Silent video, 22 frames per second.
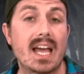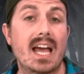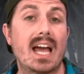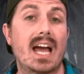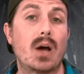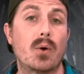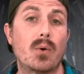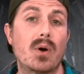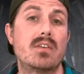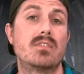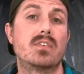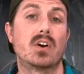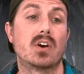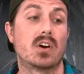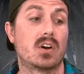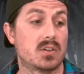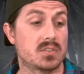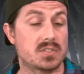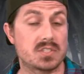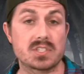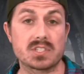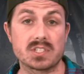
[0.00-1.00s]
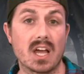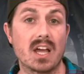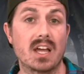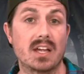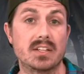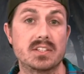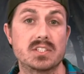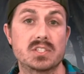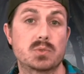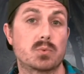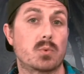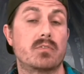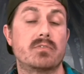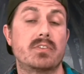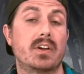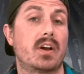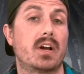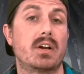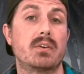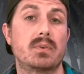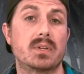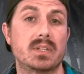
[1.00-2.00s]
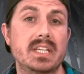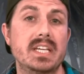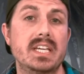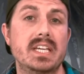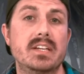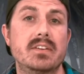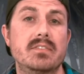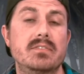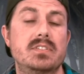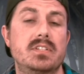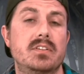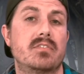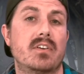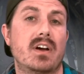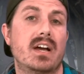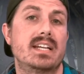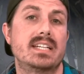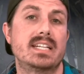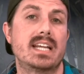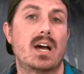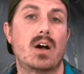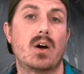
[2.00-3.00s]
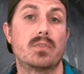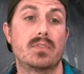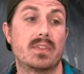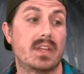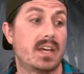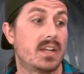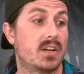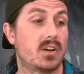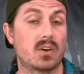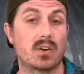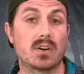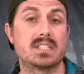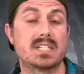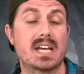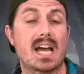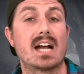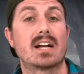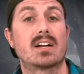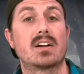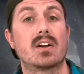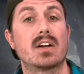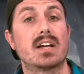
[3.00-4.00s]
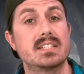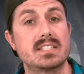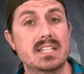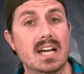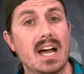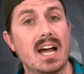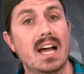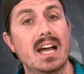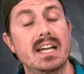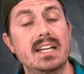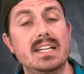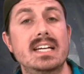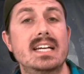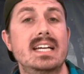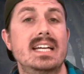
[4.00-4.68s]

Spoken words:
However, her sons were very relieved to find out that her attacker had died,